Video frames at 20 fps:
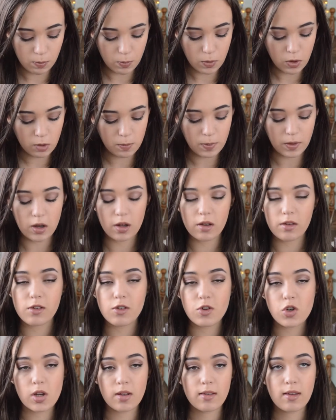book because you
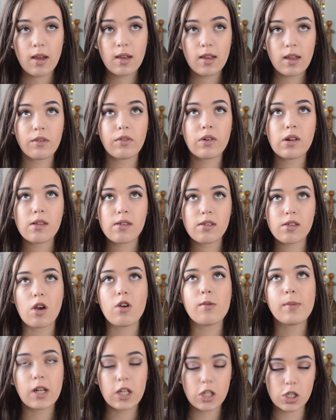just get given so
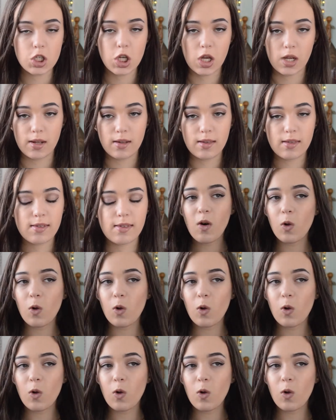many sheets.